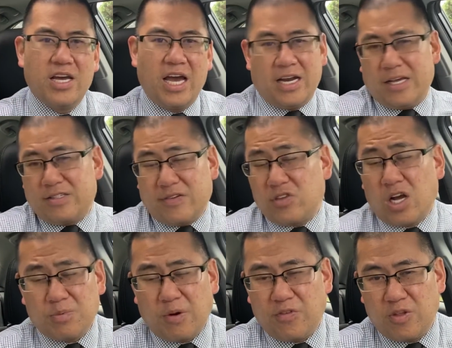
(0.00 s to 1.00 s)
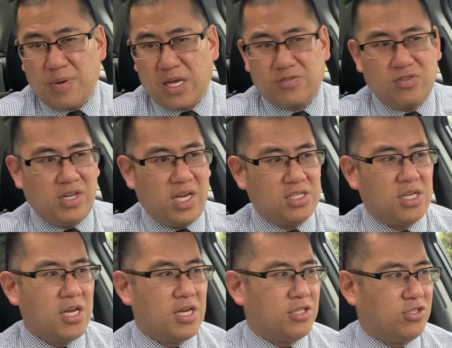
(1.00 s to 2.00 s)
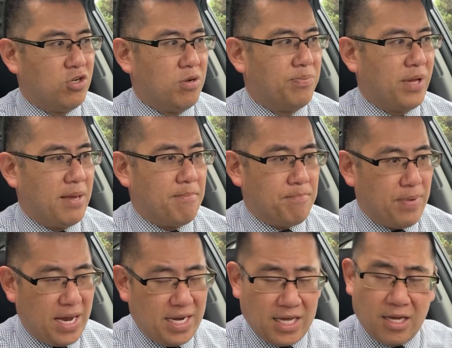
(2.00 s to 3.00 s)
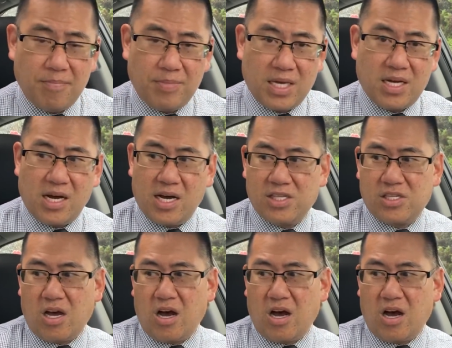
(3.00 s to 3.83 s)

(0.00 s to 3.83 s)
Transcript: And as I've talked about for the past few days, do you blame Benning because